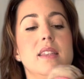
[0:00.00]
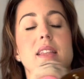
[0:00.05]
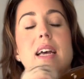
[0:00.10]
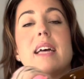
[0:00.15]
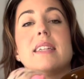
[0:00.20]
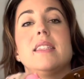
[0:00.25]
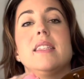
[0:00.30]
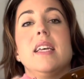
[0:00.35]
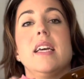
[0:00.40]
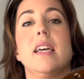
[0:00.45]

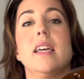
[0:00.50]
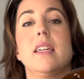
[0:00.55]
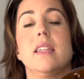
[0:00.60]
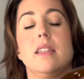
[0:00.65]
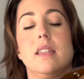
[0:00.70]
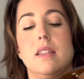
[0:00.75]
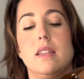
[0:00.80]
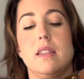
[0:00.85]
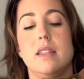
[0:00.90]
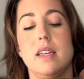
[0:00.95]
that's it.
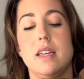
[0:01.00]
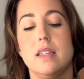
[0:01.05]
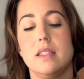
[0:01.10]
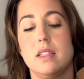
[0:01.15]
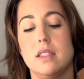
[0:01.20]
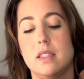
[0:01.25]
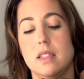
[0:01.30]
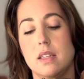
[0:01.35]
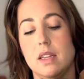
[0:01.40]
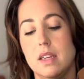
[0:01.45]

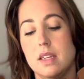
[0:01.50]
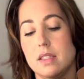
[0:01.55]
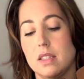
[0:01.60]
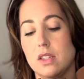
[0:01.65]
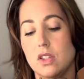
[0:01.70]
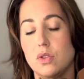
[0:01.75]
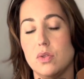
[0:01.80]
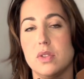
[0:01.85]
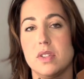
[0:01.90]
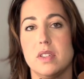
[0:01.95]
This is a
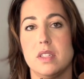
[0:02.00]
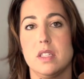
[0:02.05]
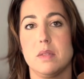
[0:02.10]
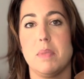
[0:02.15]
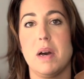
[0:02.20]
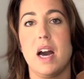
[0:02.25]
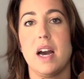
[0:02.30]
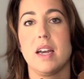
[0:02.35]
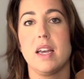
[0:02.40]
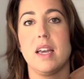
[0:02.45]
useless
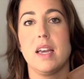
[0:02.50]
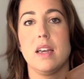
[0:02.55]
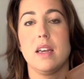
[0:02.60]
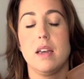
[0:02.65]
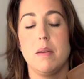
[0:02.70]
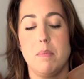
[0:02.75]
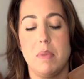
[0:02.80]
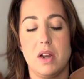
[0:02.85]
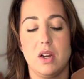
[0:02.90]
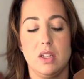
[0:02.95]
pocket.
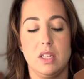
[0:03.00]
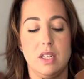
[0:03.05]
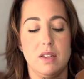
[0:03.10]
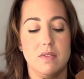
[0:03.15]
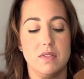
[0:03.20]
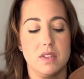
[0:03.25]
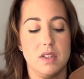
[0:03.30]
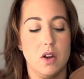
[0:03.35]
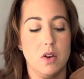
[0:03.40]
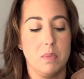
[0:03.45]
It barely
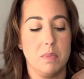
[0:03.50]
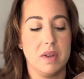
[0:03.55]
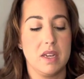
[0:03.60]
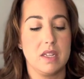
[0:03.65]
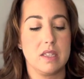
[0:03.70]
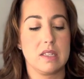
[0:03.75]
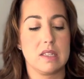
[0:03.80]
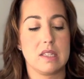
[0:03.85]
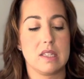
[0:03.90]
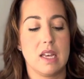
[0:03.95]
even
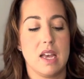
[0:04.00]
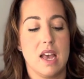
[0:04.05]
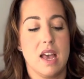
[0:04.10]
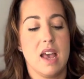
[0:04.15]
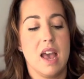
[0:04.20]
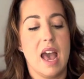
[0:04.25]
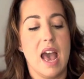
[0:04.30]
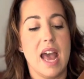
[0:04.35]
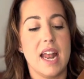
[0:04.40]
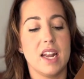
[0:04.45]
opens.
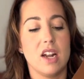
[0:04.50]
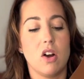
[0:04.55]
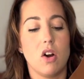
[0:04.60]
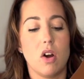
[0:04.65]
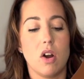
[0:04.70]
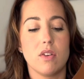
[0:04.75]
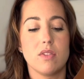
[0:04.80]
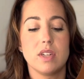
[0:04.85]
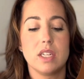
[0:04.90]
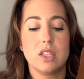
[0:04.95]
And it
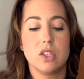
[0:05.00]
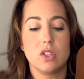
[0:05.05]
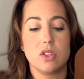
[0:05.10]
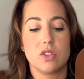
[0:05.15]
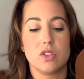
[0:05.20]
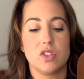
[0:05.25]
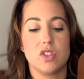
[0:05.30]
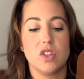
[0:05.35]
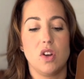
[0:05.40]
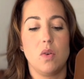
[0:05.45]
already
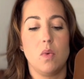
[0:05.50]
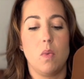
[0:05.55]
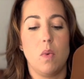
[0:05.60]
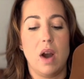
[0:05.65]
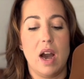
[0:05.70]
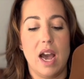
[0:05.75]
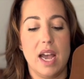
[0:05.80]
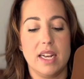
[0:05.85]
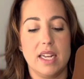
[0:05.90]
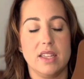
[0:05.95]
looks so
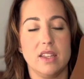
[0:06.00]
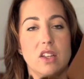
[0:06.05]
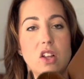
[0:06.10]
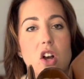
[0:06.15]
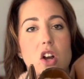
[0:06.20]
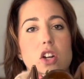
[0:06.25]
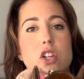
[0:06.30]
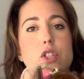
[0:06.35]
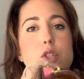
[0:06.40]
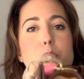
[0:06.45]
wide and
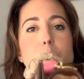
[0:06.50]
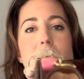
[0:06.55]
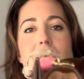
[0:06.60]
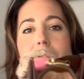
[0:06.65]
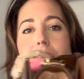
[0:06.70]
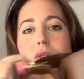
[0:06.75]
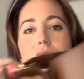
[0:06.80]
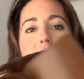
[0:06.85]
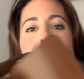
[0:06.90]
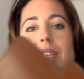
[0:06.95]
large, but
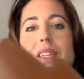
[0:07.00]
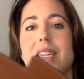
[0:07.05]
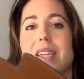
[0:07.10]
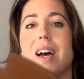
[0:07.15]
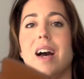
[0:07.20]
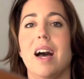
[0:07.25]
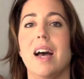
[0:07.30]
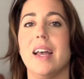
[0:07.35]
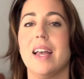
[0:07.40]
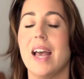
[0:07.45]
it's really
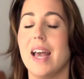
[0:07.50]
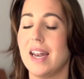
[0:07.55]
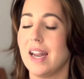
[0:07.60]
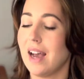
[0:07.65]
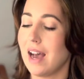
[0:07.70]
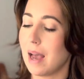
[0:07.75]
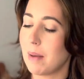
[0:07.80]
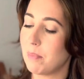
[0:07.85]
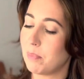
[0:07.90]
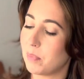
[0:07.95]
not. And
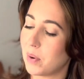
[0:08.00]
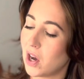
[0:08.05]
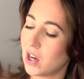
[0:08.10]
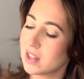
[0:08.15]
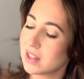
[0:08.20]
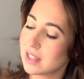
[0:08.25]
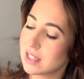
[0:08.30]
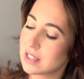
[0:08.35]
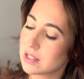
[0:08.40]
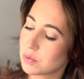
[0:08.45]
I
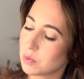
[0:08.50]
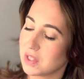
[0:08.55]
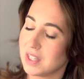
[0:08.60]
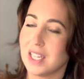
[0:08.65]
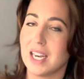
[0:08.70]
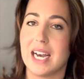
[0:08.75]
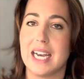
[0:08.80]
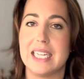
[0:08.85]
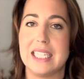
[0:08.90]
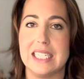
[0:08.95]
bought this with
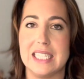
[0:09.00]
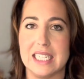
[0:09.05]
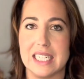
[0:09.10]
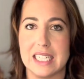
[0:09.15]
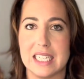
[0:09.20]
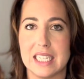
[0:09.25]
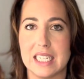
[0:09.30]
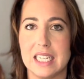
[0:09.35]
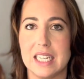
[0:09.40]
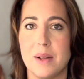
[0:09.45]
the
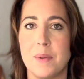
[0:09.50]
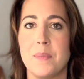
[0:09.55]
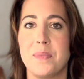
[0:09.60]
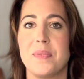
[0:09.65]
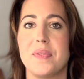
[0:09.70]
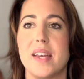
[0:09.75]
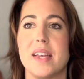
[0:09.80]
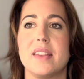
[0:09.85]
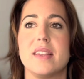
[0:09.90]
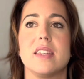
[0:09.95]
idea
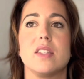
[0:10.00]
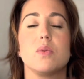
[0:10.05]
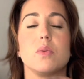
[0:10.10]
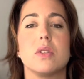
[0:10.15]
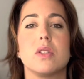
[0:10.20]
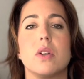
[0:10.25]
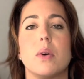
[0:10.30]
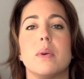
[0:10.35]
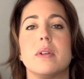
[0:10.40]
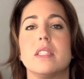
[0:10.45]
that this was
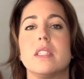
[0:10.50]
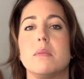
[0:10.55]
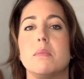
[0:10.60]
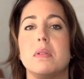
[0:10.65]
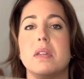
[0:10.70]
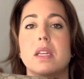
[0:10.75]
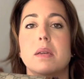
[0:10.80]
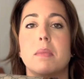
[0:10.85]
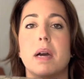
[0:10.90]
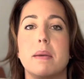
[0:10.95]
going to
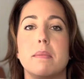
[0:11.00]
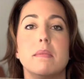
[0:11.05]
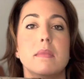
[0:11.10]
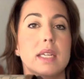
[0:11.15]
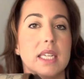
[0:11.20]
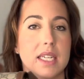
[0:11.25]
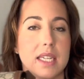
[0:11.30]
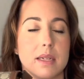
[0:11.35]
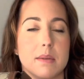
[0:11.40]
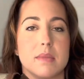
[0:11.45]
be my
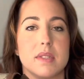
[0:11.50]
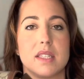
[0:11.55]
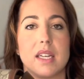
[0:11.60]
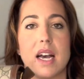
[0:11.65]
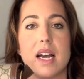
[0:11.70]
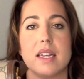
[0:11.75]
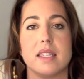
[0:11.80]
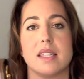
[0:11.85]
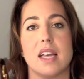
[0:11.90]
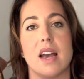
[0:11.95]
medium
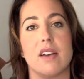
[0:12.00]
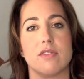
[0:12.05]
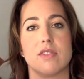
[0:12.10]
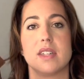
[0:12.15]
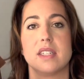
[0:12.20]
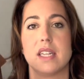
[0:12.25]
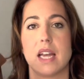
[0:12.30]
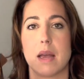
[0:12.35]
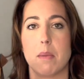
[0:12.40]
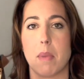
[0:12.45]
size
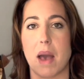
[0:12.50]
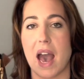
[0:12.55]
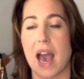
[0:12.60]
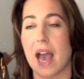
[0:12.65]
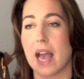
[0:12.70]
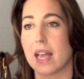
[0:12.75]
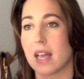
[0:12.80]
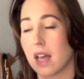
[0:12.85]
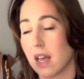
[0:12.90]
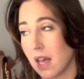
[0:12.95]
everyday
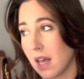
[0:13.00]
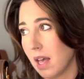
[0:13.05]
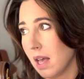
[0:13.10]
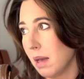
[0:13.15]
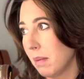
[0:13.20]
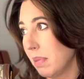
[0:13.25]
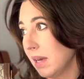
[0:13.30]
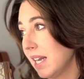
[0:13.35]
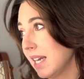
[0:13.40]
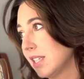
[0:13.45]
bag,
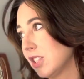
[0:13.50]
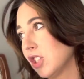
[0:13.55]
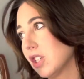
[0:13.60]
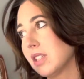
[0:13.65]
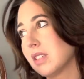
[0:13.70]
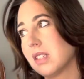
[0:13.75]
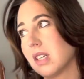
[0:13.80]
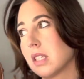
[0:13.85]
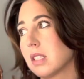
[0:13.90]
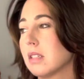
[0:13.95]
but it
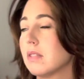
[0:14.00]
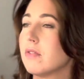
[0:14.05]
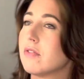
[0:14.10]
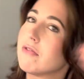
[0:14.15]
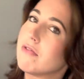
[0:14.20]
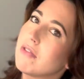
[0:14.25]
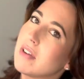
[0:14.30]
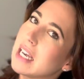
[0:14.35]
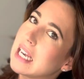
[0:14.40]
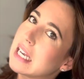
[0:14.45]
just doesn't
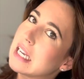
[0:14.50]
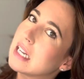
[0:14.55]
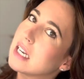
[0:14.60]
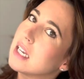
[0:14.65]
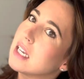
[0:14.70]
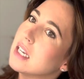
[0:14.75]
fit